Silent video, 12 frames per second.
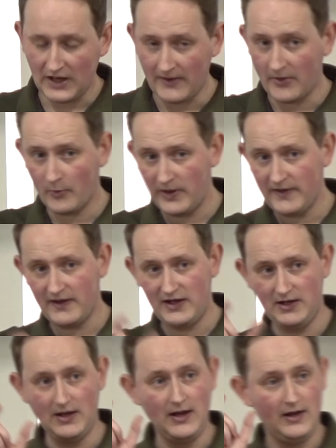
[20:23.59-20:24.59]
And the way that
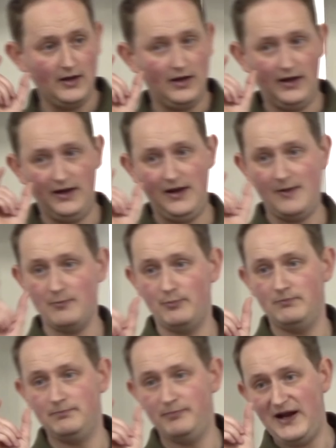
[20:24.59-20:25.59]
he uh,
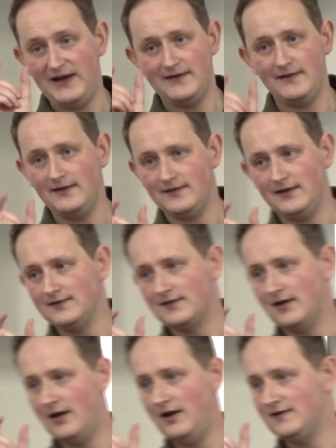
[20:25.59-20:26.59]
embedded it
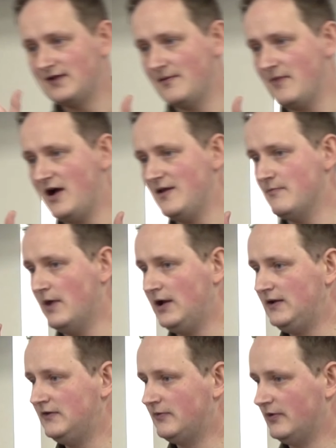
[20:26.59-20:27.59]
into, into my
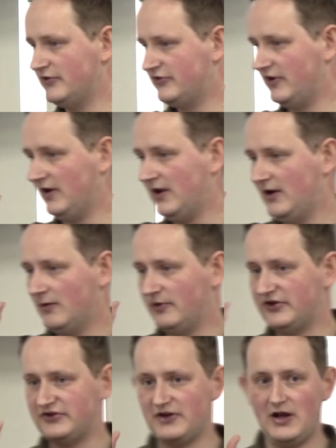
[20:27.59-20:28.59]
mind was that
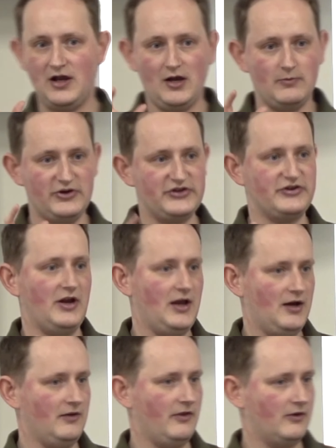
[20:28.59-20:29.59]
we sat and we
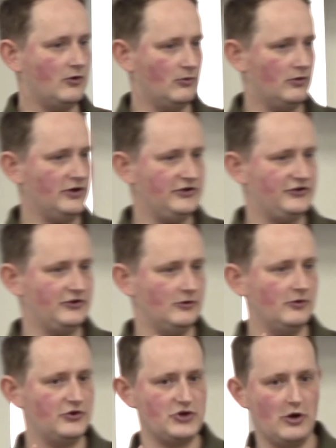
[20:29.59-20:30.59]
sang the chorus, you
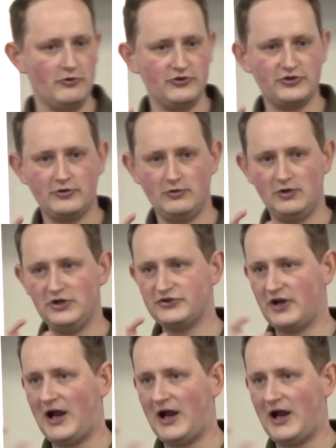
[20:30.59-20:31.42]
know, the children's chorus,